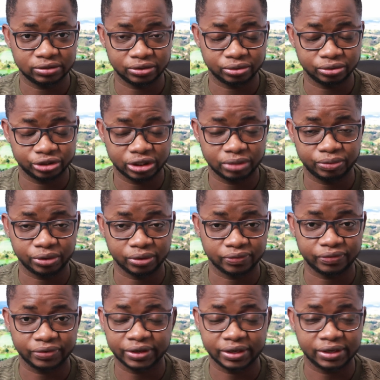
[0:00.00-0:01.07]
you know, share with your
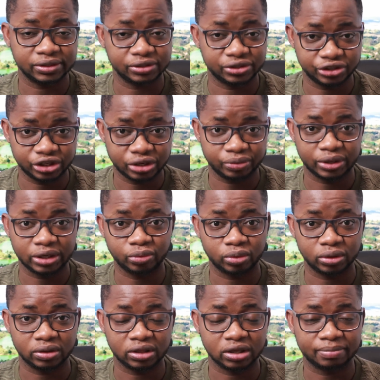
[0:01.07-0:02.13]
friends, share with
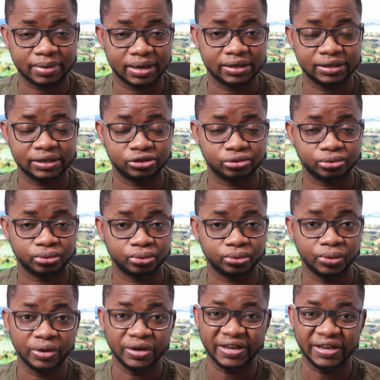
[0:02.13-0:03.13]
anyone you think might need to